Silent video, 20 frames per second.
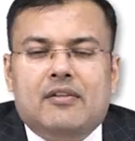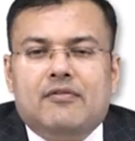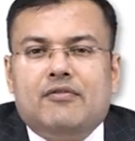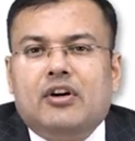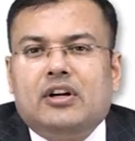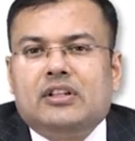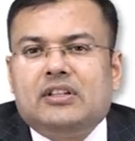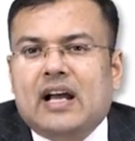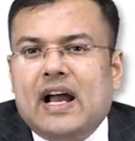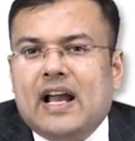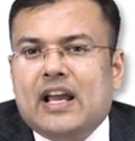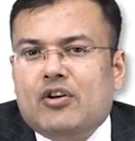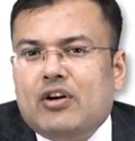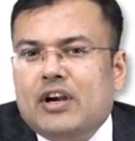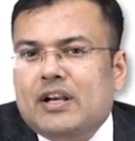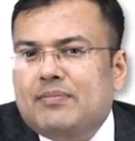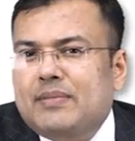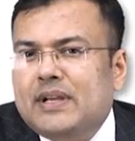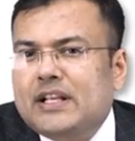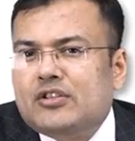for
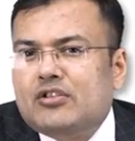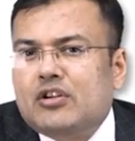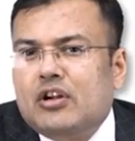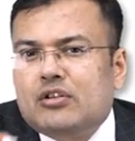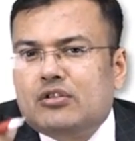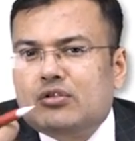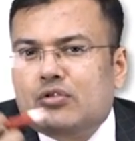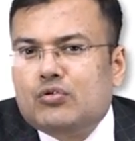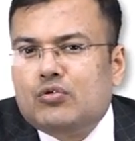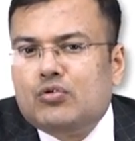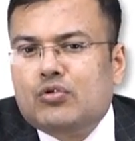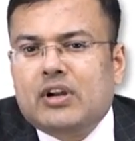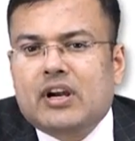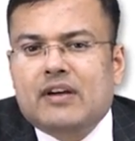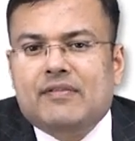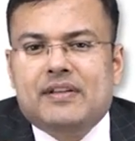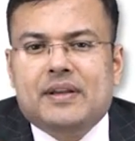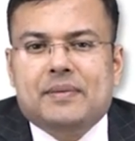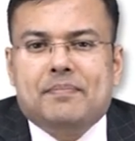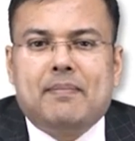thyroid based on
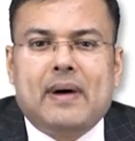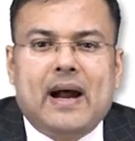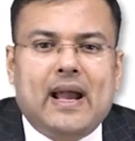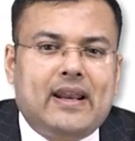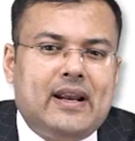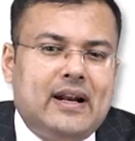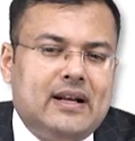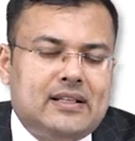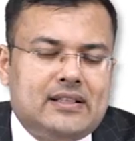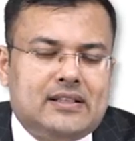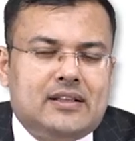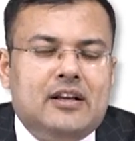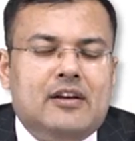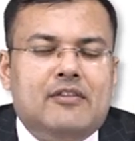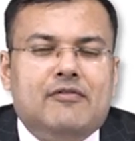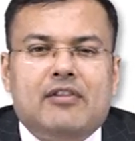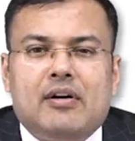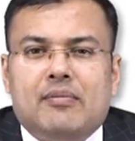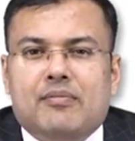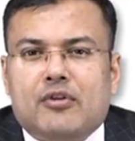sonography, PI-RADS
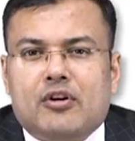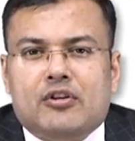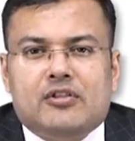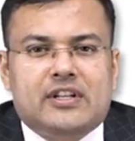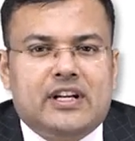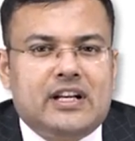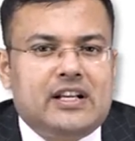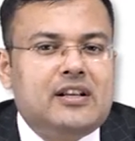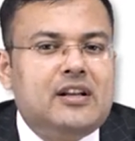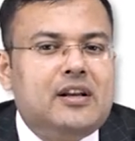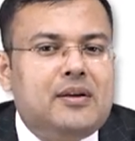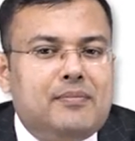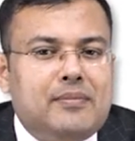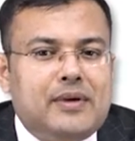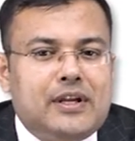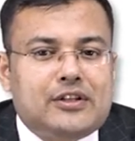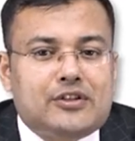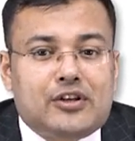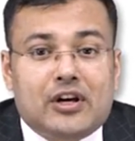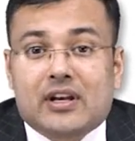for prostate
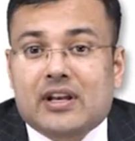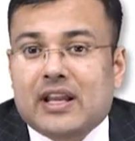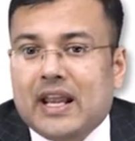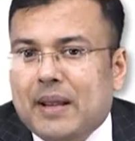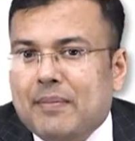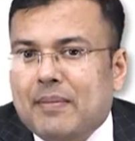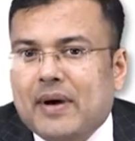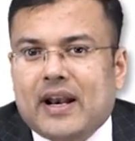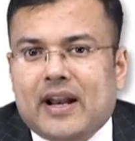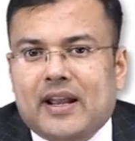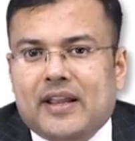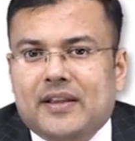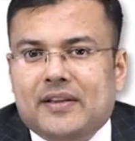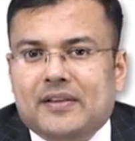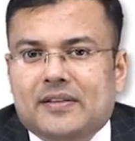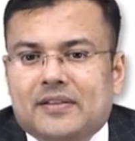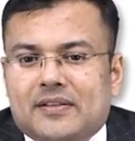based on MRI.